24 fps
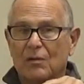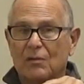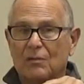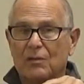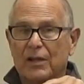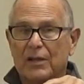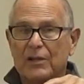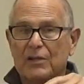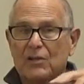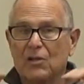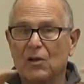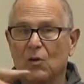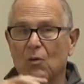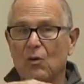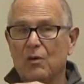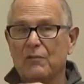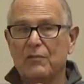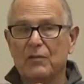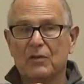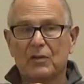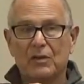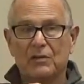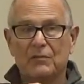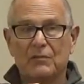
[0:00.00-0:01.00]
That no
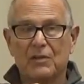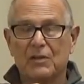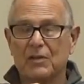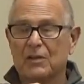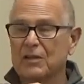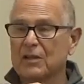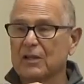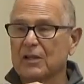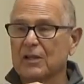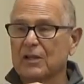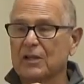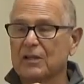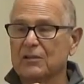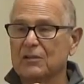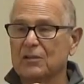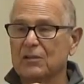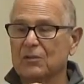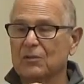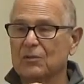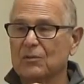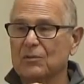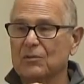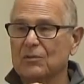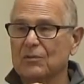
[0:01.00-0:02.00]
other living thing can
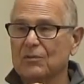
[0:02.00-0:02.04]
do?